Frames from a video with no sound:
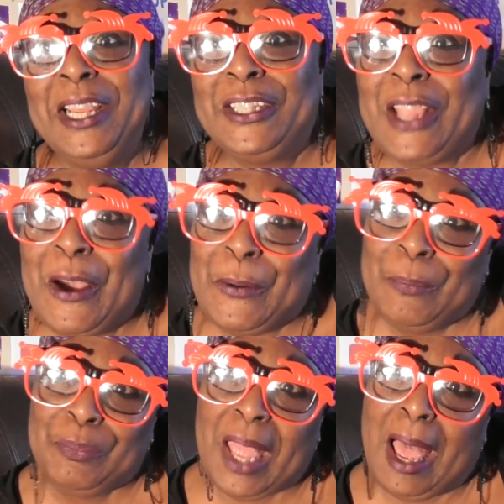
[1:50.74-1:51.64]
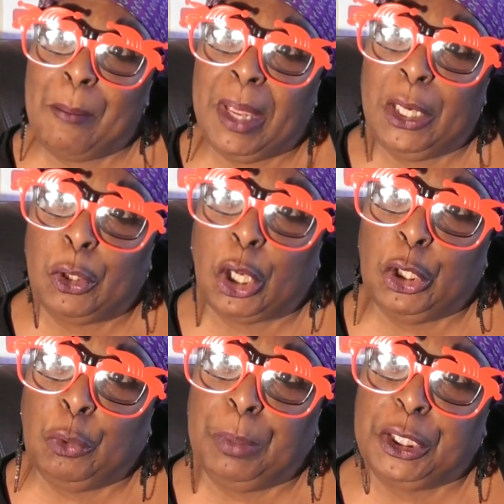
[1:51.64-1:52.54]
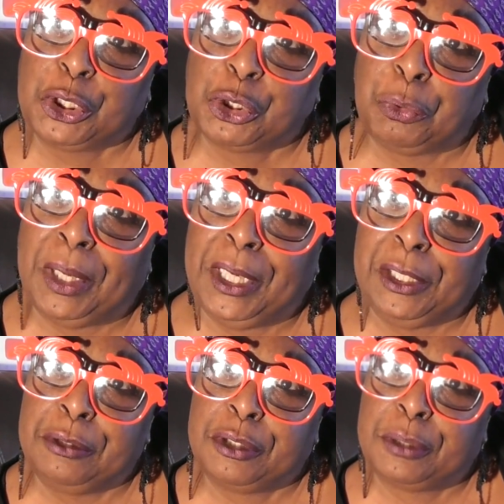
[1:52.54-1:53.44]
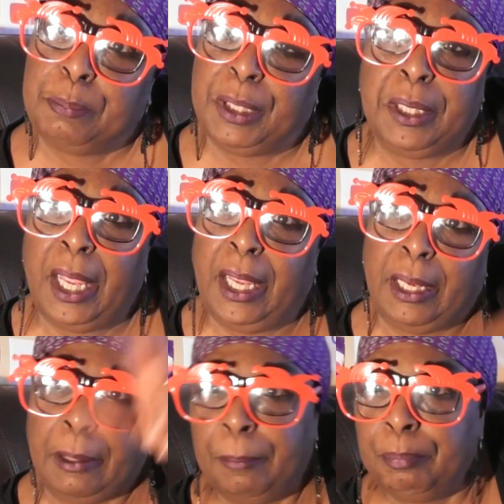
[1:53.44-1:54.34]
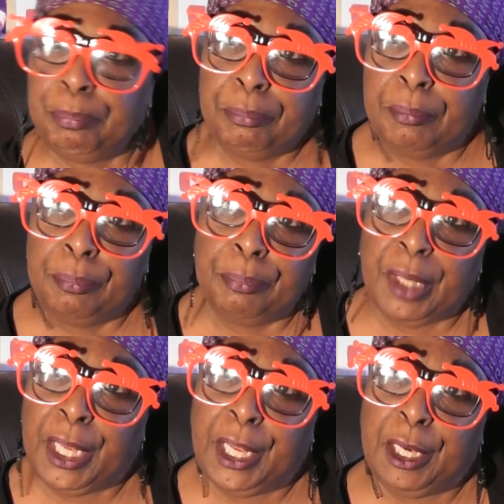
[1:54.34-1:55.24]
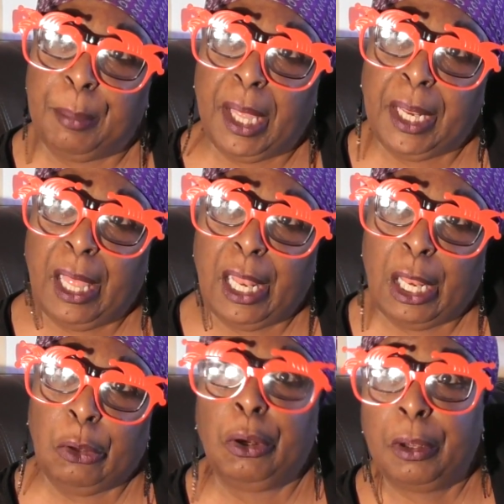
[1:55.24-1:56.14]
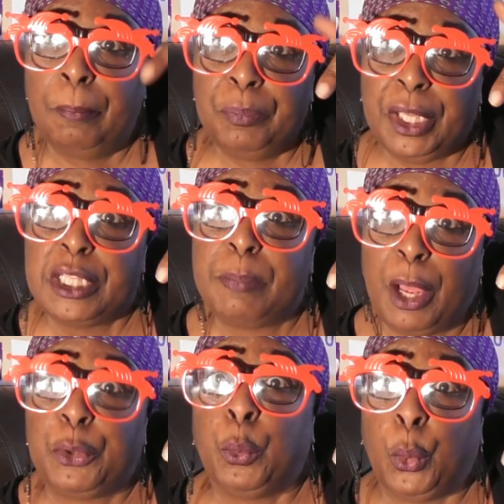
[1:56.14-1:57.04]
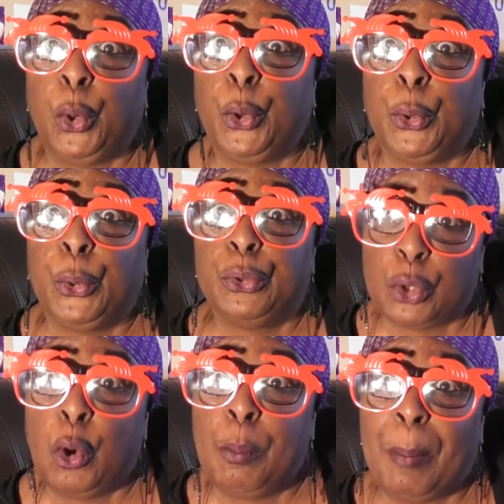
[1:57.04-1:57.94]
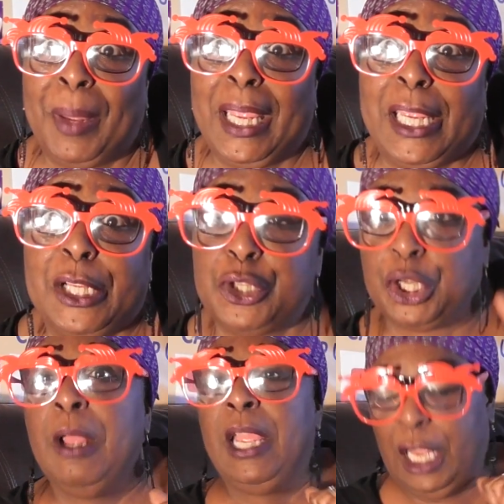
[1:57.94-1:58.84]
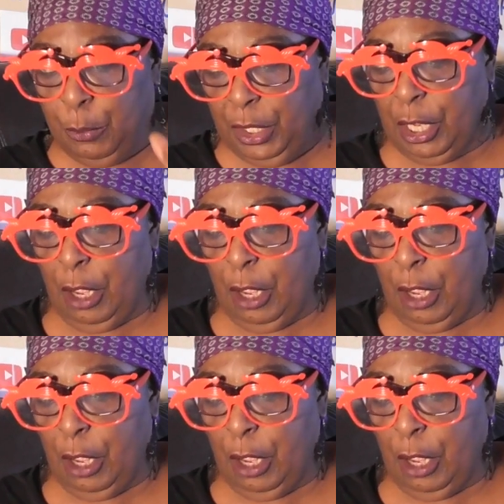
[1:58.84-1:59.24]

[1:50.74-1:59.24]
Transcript: So, I may look a little bit strange, but hey, it ain't about how I look. It's about the words on my page. Here we